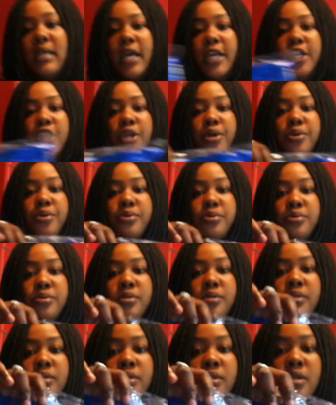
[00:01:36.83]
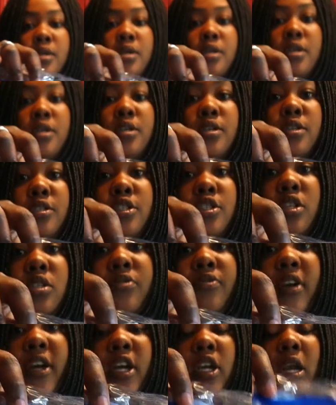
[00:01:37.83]
I use,
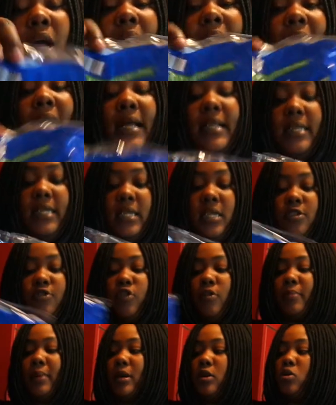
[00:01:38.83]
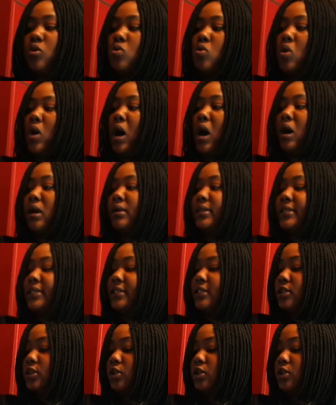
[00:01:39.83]
just regular. I got these from my local Aldi